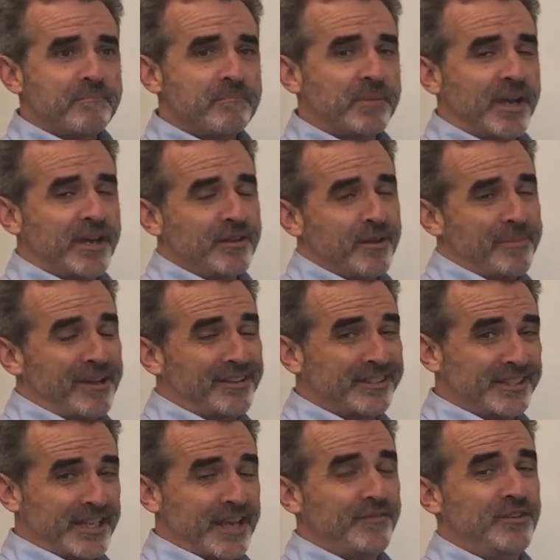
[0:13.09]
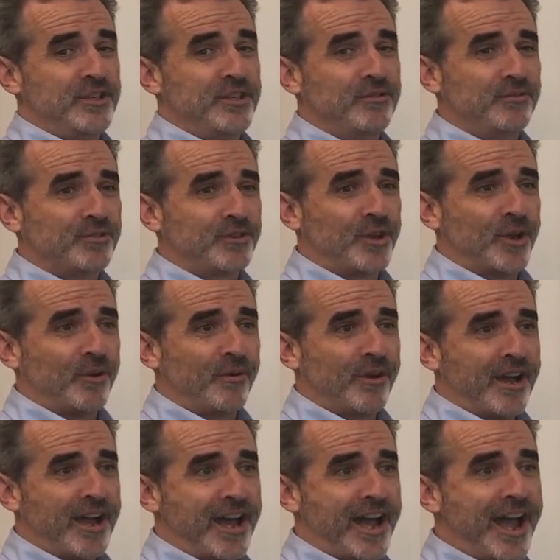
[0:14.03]
but about 7 years ago,
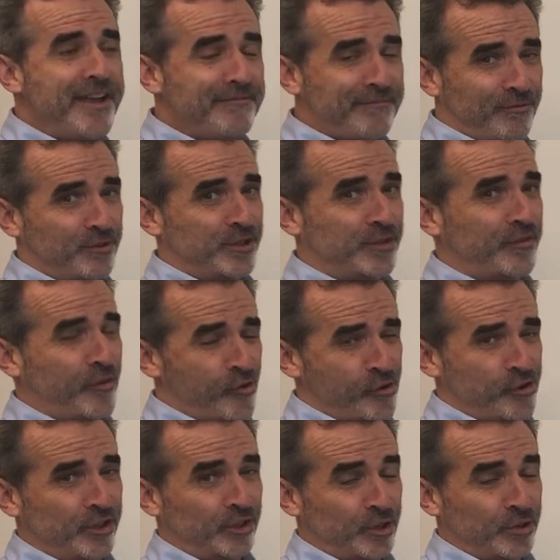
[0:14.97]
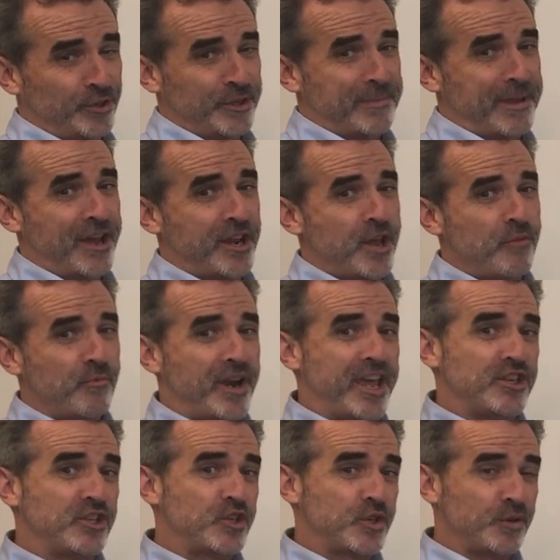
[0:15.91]
I first learned about what
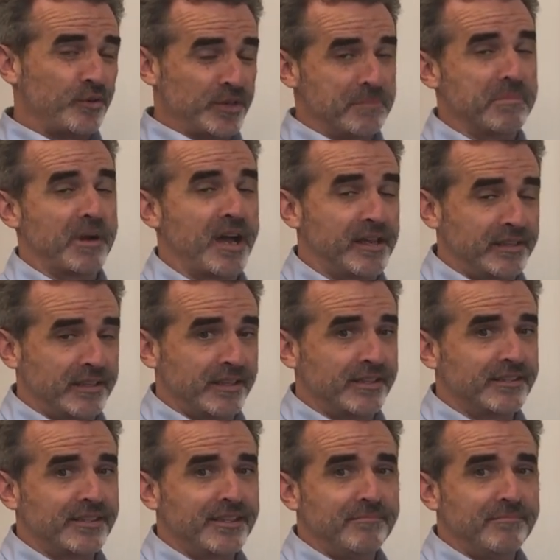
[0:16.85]
a surety bond is,